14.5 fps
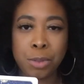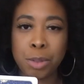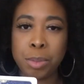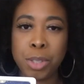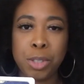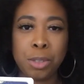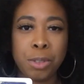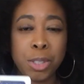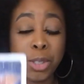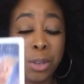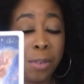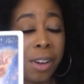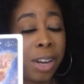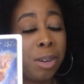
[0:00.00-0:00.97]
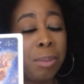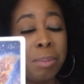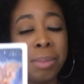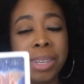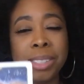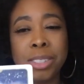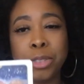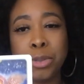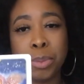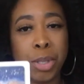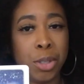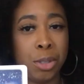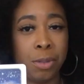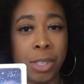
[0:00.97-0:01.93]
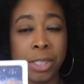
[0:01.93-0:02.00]
from the universe, your final message from the
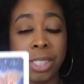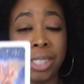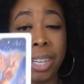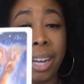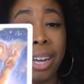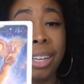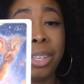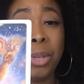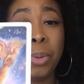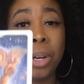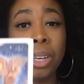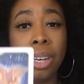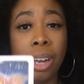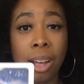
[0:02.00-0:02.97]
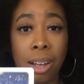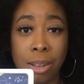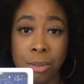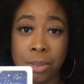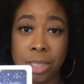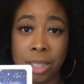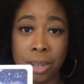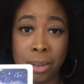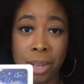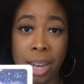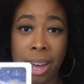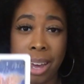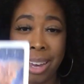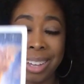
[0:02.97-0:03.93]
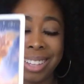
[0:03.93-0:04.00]
universe is that you are loved,
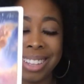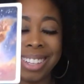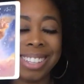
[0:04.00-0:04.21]
okay?